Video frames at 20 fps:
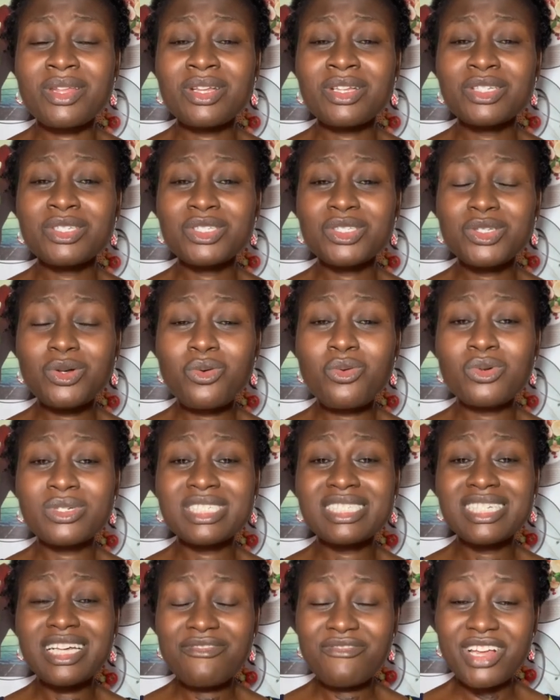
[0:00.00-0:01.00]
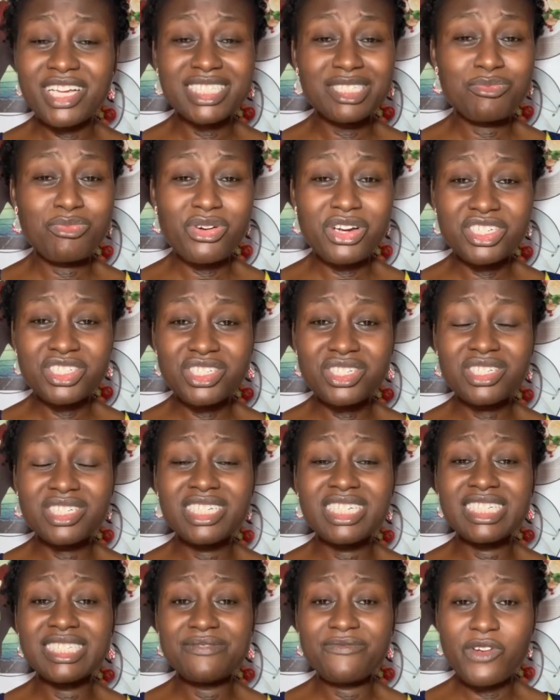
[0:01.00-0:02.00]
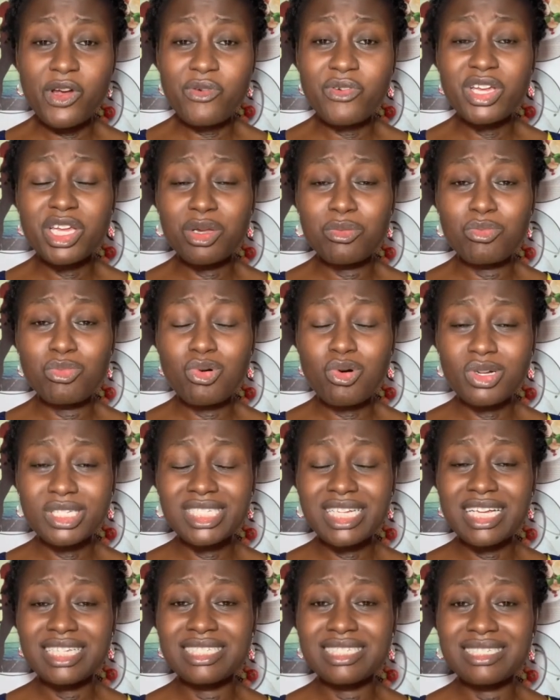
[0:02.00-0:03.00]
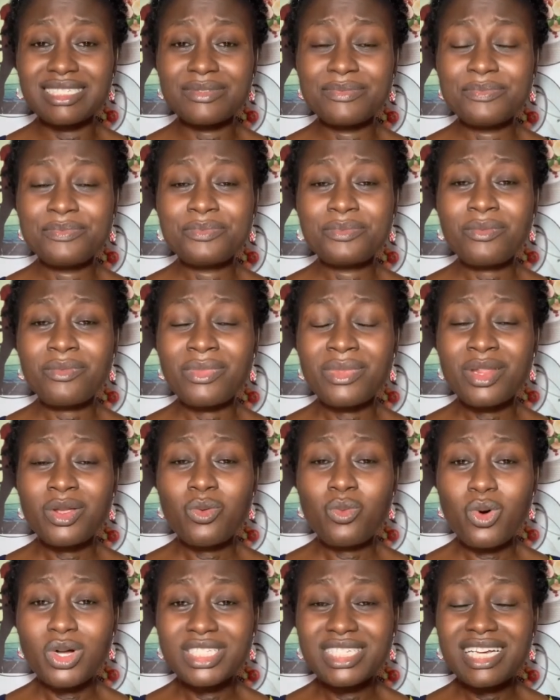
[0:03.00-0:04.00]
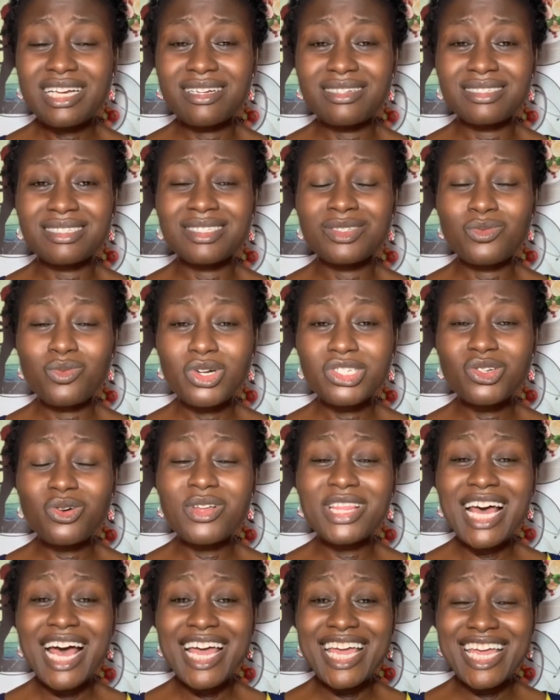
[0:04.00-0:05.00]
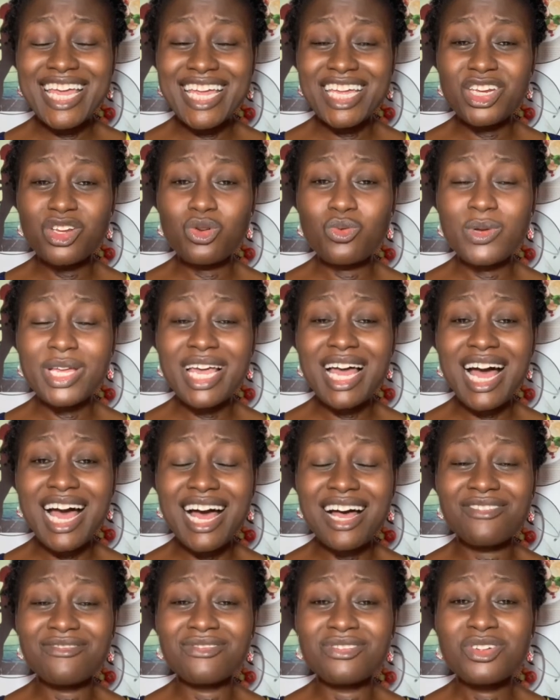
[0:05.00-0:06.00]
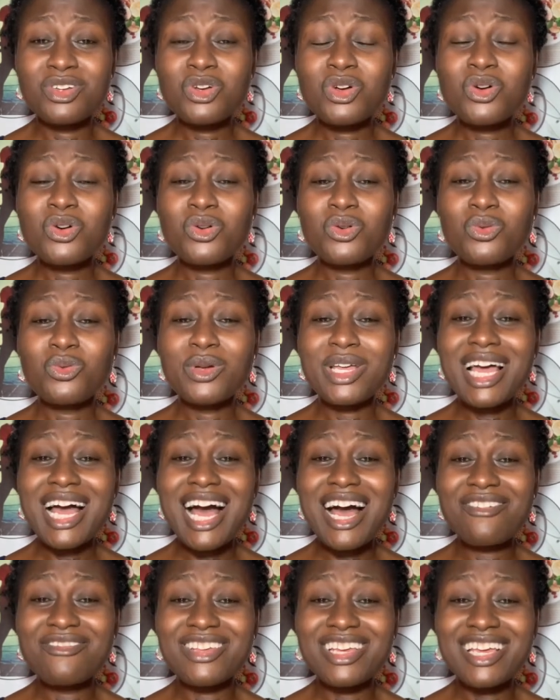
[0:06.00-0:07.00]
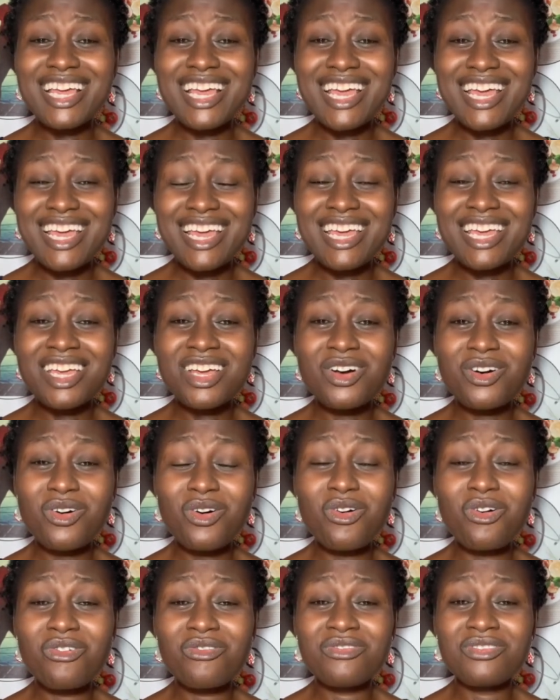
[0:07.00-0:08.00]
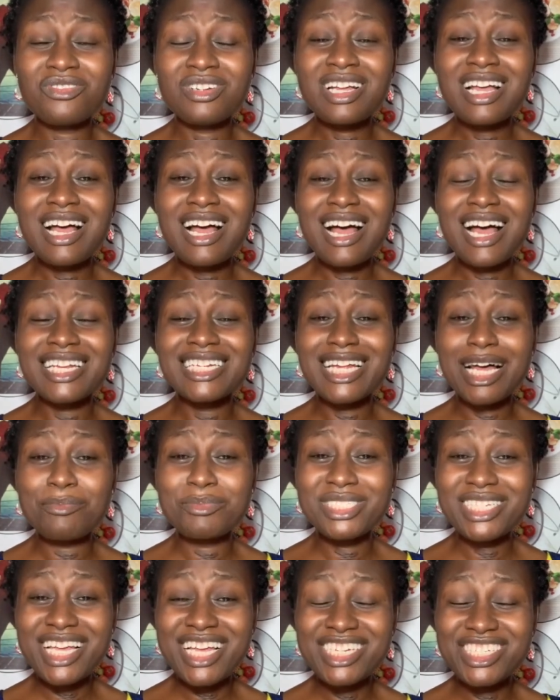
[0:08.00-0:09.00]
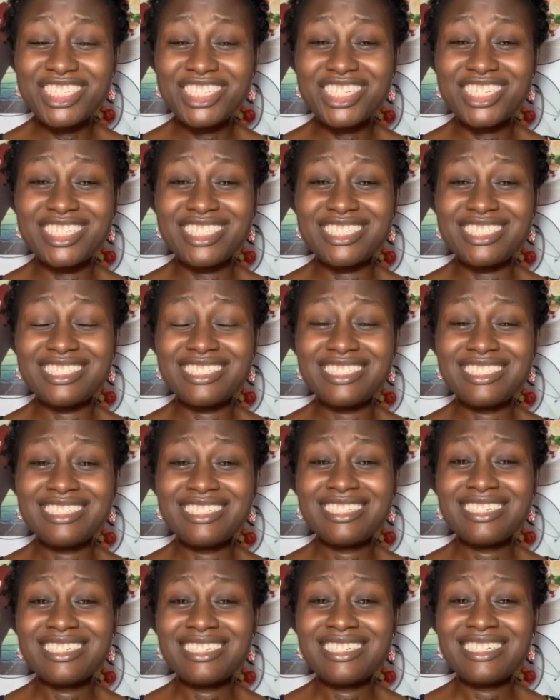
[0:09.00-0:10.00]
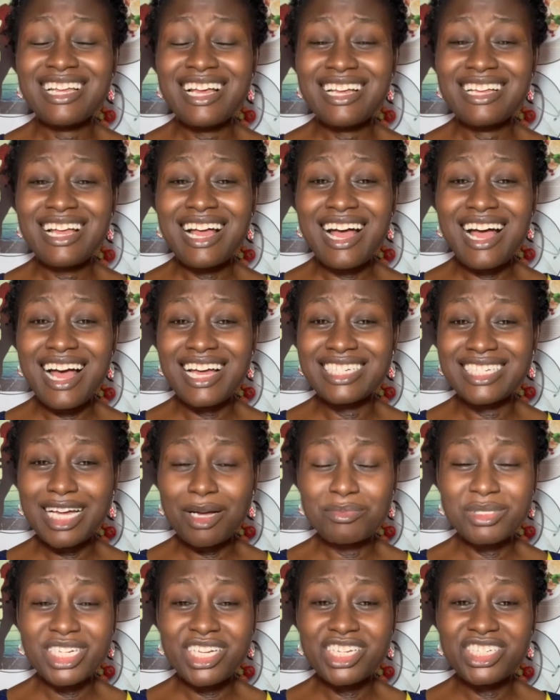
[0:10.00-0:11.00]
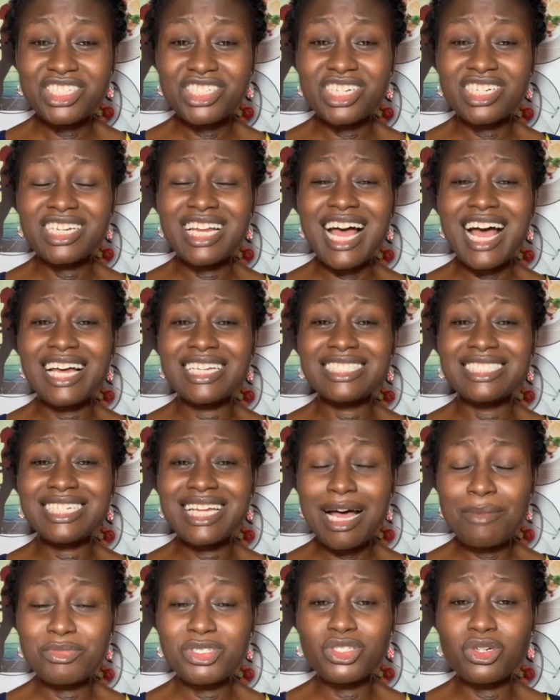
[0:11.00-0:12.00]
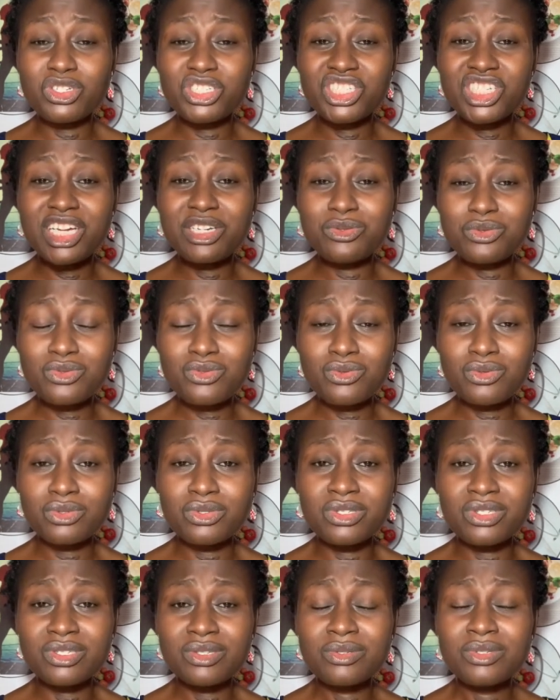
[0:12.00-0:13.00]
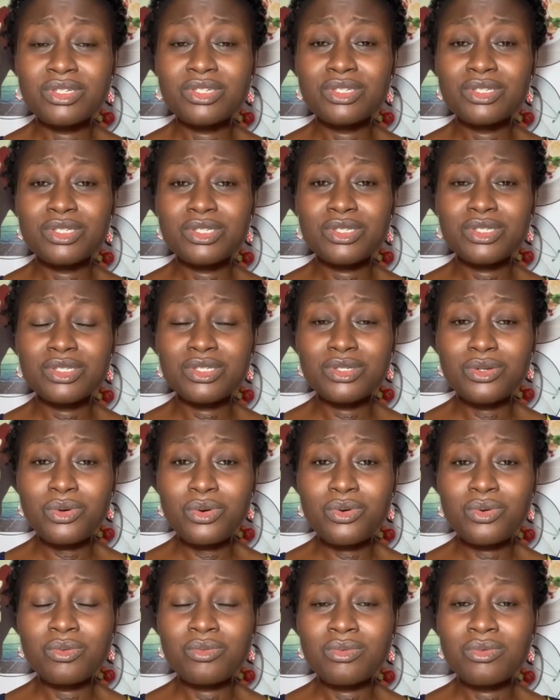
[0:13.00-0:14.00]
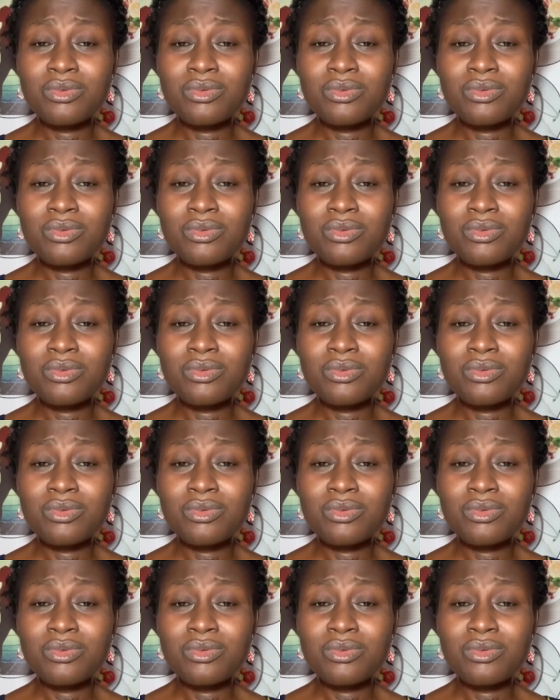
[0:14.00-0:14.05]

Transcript: So self-expression is very important. What else? What other A do we have? We have the A of adaptation. Adaptation, adapt your schedules. So